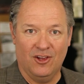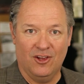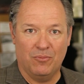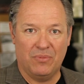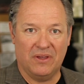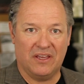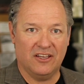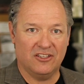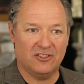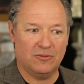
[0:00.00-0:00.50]

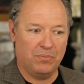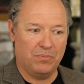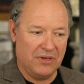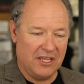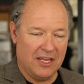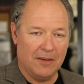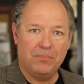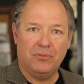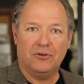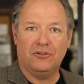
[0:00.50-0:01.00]
Because
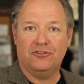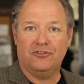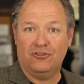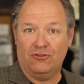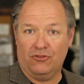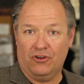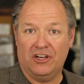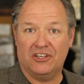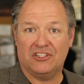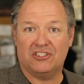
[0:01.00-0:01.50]
people
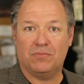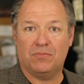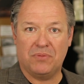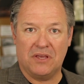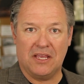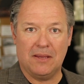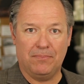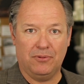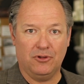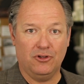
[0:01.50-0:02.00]
trust
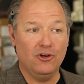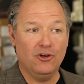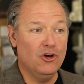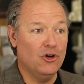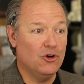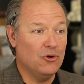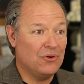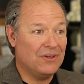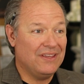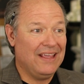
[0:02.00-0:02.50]
people
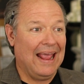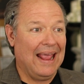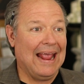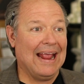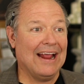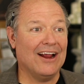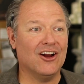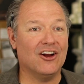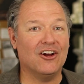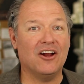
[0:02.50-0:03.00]
who
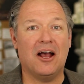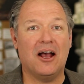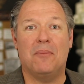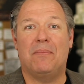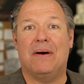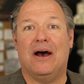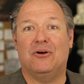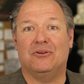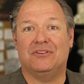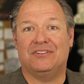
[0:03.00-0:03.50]
care
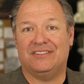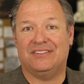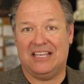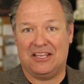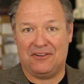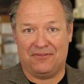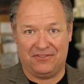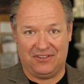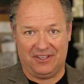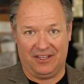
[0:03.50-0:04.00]
about
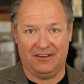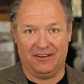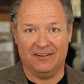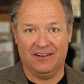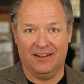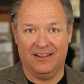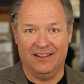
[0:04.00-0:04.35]
safety.